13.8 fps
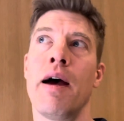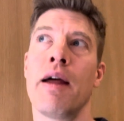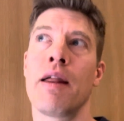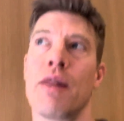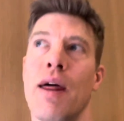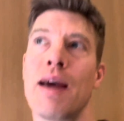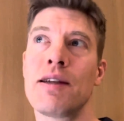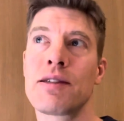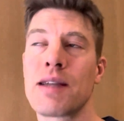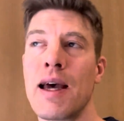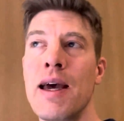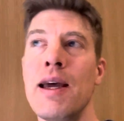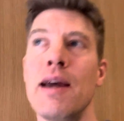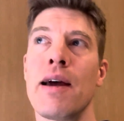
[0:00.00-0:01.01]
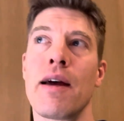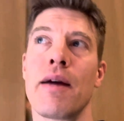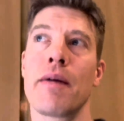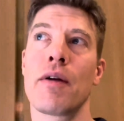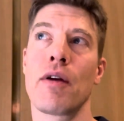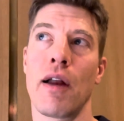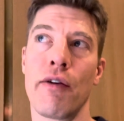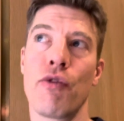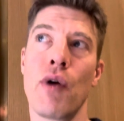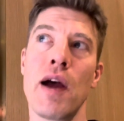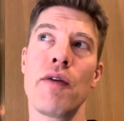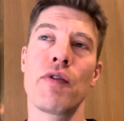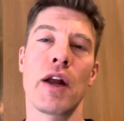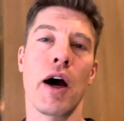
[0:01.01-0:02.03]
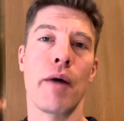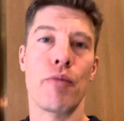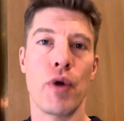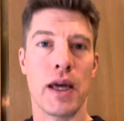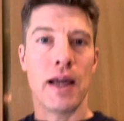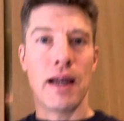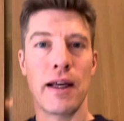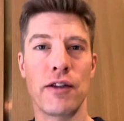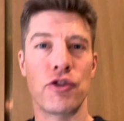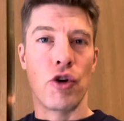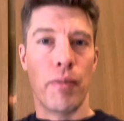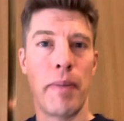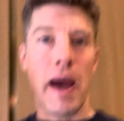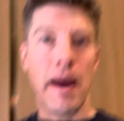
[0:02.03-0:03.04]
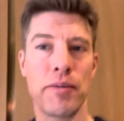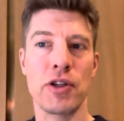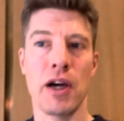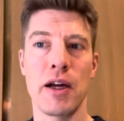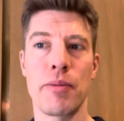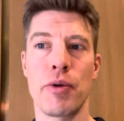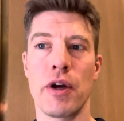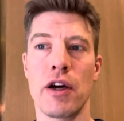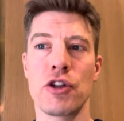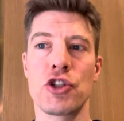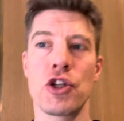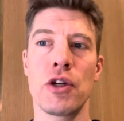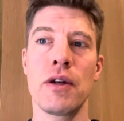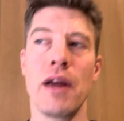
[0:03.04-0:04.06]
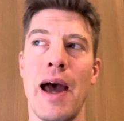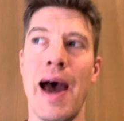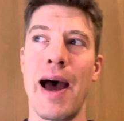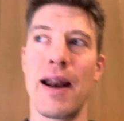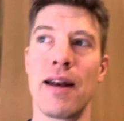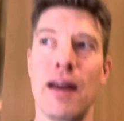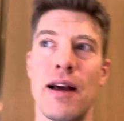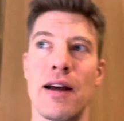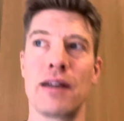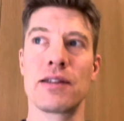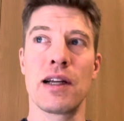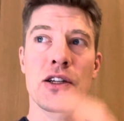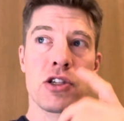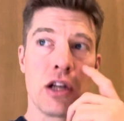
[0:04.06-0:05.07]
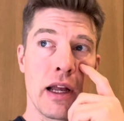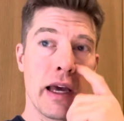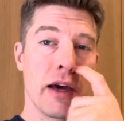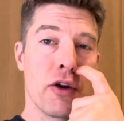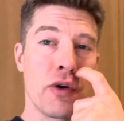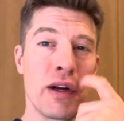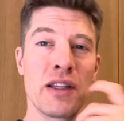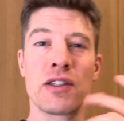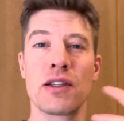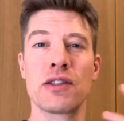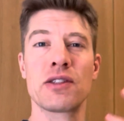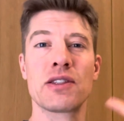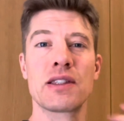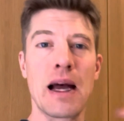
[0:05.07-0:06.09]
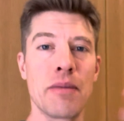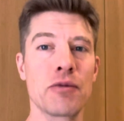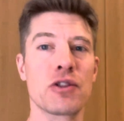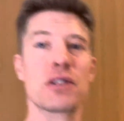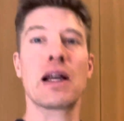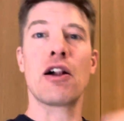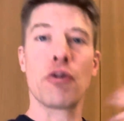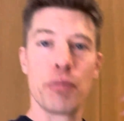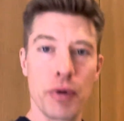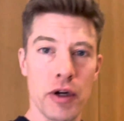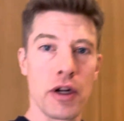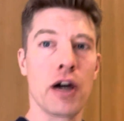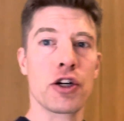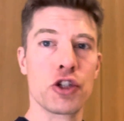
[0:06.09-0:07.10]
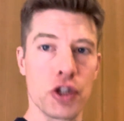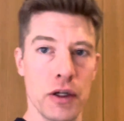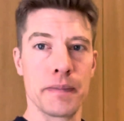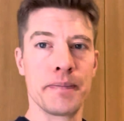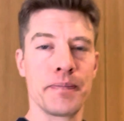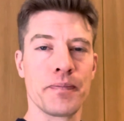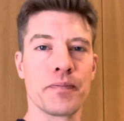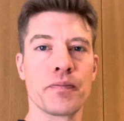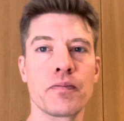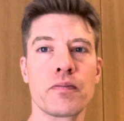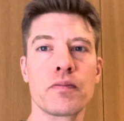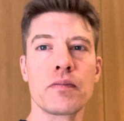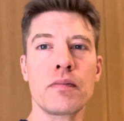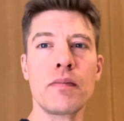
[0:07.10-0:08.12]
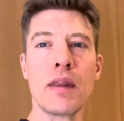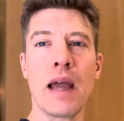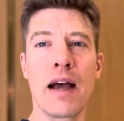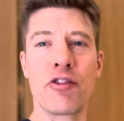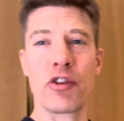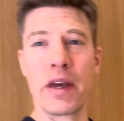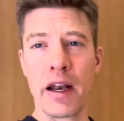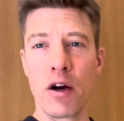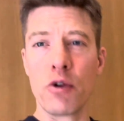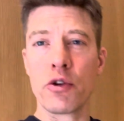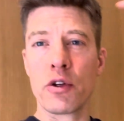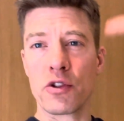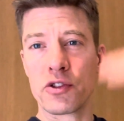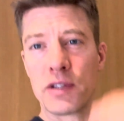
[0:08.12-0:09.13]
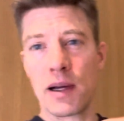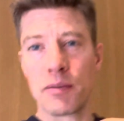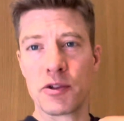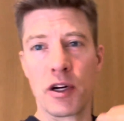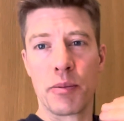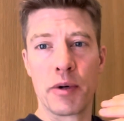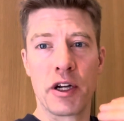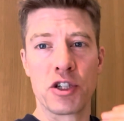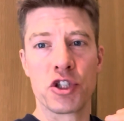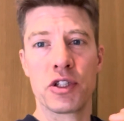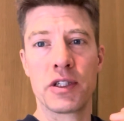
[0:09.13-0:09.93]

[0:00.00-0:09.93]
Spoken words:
They say Lifewave, it upregulates your peptide production and essentially increases stem cell production. As you get older, your stem cell production